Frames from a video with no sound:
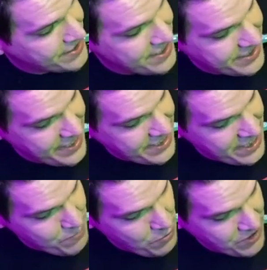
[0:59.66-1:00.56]
the
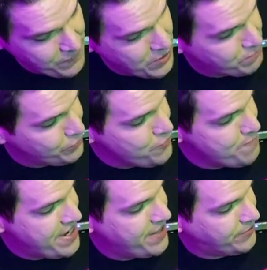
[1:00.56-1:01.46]
DC Multiverse Blue
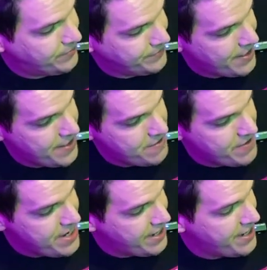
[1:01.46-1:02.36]
Beetle. All
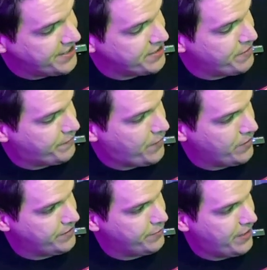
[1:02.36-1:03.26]
right, and it's the
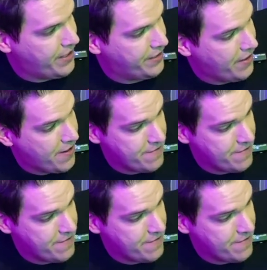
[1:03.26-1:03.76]
McFarlane line. All